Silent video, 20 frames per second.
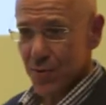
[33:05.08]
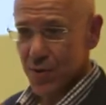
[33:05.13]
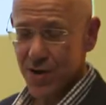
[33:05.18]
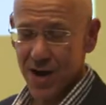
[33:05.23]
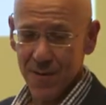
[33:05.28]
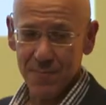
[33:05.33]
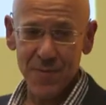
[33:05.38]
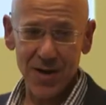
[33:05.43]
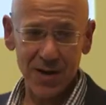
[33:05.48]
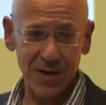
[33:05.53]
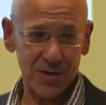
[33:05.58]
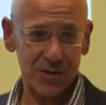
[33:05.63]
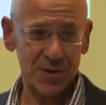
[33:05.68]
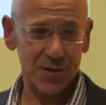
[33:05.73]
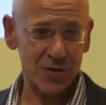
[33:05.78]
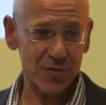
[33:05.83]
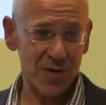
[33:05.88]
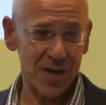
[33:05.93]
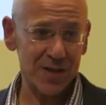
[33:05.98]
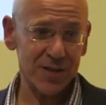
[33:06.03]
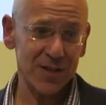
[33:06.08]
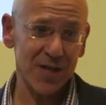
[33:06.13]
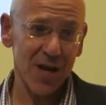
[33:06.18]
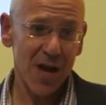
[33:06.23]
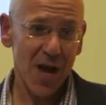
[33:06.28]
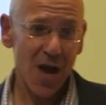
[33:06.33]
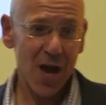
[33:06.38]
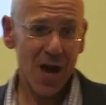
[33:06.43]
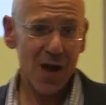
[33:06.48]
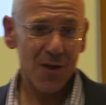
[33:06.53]
but who have mental distress,
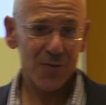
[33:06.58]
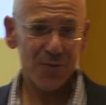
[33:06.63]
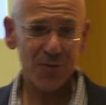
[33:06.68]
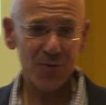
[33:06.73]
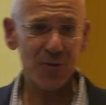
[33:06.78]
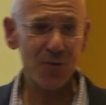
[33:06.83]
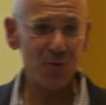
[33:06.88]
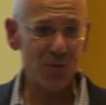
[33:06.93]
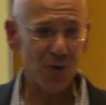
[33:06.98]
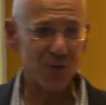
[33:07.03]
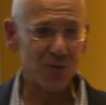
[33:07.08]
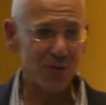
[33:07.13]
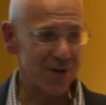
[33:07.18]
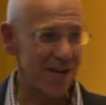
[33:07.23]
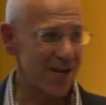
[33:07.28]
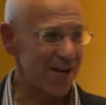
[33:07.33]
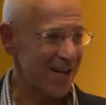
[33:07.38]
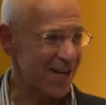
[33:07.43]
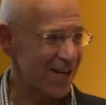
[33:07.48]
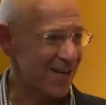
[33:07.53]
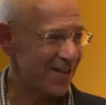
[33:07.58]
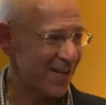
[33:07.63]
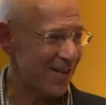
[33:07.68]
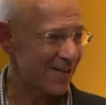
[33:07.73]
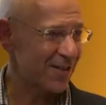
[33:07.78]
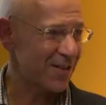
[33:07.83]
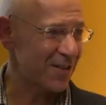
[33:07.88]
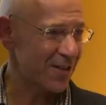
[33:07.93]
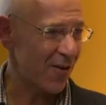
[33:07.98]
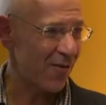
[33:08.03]
do not need
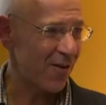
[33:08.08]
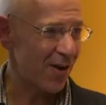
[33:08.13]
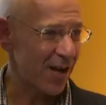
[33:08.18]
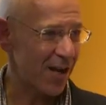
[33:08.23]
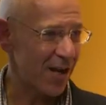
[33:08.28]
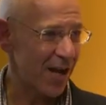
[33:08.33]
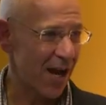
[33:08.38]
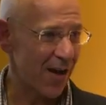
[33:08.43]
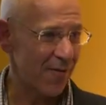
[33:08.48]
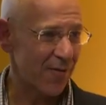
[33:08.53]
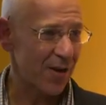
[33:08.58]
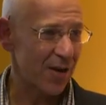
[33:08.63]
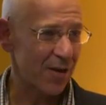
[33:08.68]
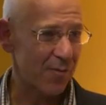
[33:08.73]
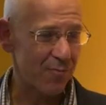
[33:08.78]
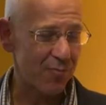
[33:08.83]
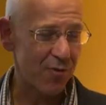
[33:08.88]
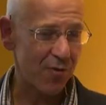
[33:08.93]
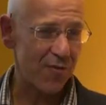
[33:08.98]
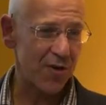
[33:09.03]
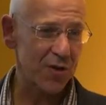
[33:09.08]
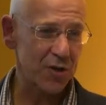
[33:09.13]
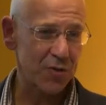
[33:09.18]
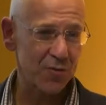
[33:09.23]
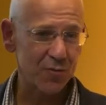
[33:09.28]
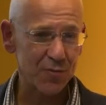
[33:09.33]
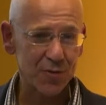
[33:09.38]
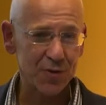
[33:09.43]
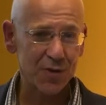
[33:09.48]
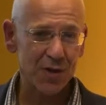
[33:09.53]
necessarily having
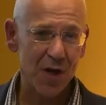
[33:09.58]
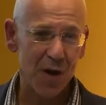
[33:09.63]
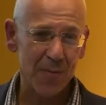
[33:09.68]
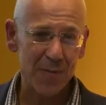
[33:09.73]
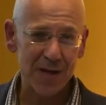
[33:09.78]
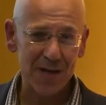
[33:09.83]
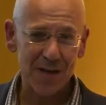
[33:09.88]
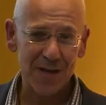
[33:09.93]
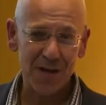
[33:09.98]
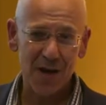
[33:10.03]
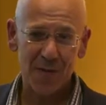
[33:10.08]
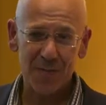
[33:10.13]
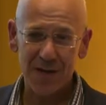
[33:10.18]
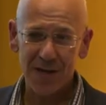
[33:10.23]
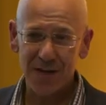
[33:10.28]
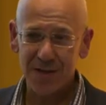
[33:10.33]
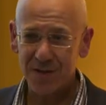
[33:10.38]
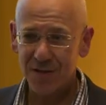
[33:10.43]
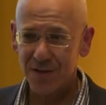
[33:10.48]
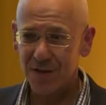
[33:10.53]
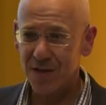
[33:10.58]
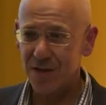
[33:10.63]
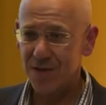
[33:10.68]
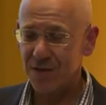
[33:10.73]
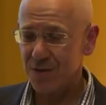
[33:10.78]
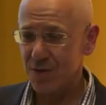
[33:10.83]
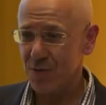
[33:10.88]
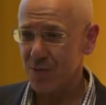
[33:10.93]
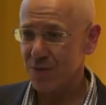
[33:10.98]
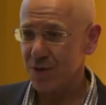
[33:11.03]
professionals coming, coming in to,
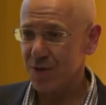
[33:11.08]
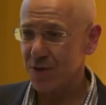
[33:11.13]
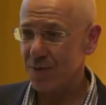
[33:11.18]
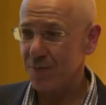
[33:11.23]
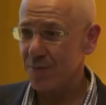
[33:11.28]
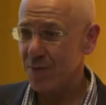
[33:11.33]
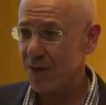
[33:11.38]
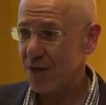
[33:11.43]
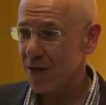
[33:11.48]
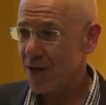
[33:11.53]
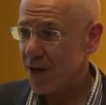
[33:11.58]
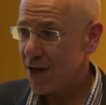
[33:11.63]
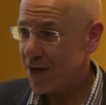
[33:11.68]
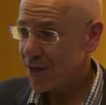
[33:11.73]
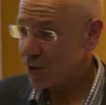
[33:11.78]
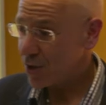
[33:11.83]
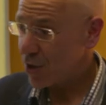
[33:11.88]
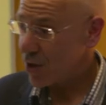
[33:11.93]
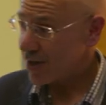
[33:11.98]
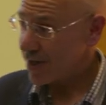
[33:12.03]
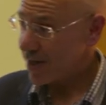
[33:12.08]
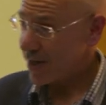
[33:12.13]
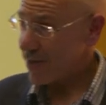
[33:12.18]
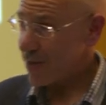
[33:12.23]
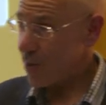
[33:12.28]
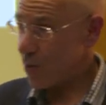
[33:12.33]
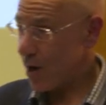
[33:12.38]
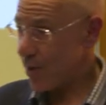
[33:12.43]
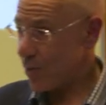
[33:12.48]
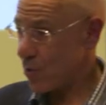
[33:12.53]
to talk to them. Certainly in
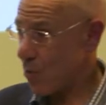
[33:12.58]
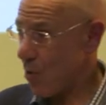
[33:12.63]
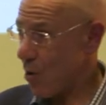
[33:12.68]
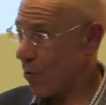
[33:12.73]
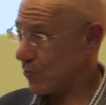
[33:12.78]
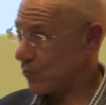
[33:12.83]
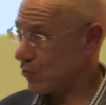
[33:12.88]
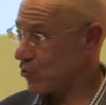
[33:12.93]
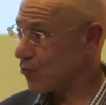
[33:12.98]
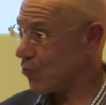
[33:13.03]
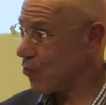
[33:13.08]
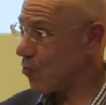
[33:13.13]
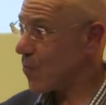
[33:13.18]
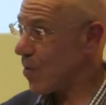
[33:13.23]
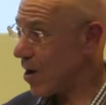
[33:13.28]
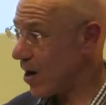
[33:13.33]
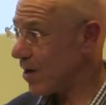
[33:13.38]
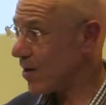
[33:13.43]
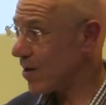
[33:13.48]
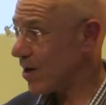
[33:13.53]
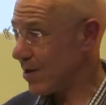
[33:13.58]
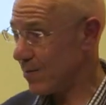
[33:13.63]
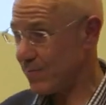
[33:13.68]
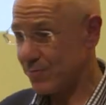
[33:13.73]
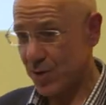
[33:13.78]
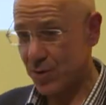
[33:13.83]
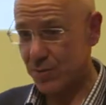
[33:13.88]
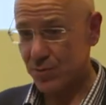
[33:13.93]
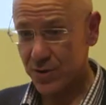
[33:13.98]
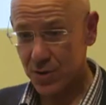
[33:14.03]
the, in the world of trauma, um,
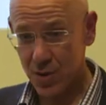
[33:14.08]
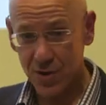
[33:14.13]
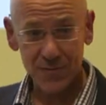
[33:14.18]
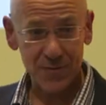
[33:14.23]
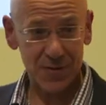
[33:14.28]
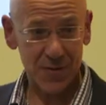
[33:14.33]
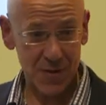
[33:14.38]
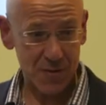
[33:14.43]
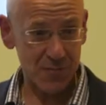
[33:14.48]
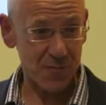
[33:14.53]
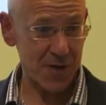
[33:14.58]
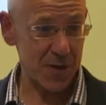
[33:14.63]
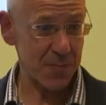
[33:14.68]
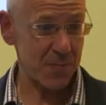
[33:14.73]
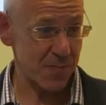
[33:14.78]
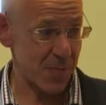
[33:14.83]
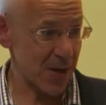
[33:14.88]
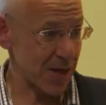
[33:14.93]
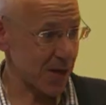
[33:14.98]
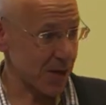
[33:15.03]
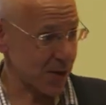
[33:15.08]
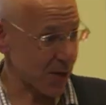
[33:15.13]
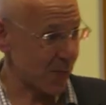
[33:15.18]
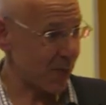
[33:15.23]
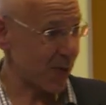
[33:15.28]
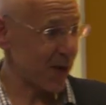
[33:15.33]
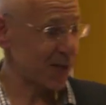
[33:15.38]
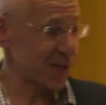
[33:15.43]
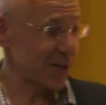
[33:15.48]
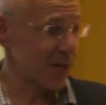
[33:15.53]
so if something really big and
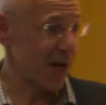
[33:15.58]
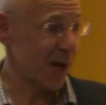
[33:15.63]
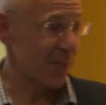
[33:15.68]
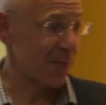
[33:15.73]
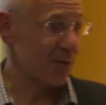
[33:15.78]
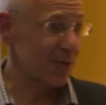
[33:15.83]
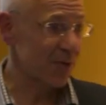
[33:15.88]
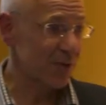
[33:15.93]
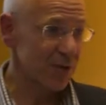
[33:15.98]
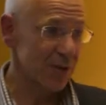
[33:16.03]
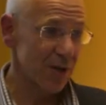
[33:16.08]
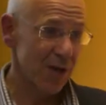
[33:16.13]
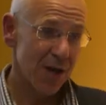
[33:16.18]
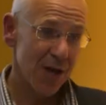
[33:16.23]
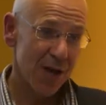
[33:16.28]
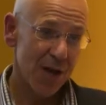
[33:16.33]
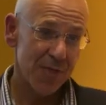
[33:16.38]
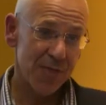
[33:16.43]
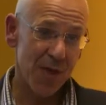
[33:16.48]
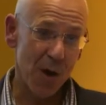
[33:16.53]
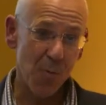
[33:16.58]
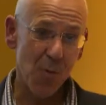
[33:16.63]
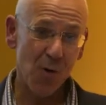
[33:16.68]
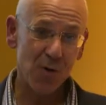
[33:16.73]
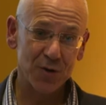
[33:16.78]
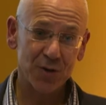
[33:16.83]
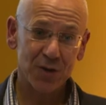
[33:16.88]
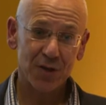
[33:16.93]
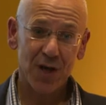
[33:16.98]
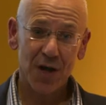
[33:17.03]
unpleasant happens, there
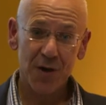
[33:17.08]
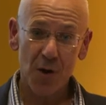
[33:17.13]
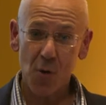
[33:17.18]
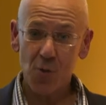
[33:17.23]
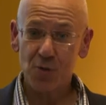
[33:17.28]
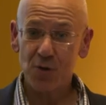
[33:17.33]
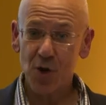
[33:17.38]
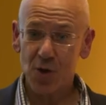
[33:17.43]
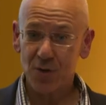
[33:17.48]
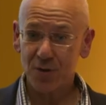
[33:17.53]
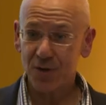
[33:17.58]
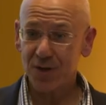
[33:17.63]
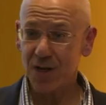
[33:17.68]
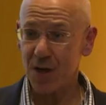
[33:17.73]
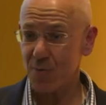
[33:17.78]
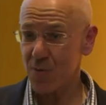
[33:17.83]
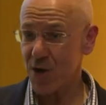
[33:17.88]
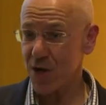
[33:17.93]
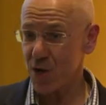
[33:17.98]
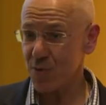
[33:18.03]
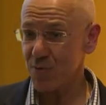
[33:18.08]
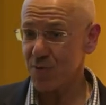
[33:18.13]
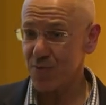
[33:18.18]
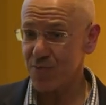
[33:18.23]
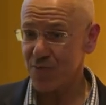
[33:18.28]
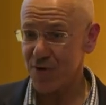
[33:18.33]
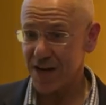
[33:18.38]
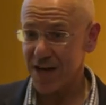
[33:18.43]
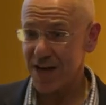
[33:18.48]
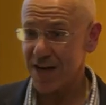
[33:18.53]
was an old concept where you would
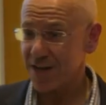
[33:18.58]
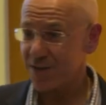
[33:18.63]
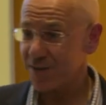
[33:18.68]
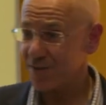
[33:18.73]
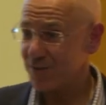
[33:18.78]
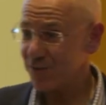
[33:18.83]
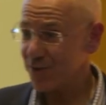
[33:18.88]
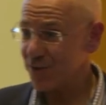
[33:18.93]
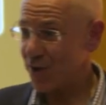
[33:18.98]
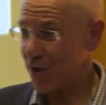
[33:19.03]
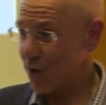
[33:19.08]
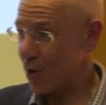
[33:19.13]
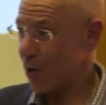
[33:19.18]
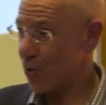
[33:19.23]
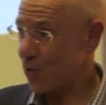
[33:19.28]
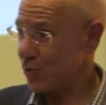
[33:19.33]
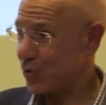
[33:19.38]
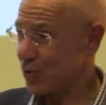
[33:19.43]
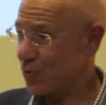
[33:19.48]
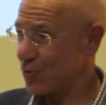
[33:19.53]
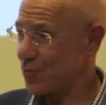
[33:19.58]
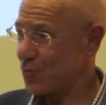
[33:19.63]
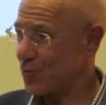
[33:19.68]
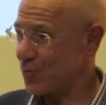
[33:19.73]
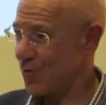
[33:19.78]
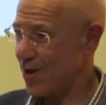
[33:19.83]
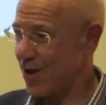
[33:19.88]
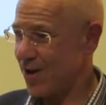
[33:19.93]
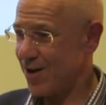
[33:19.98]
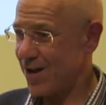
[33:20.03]
bring in
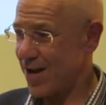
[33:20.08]
psychological uh,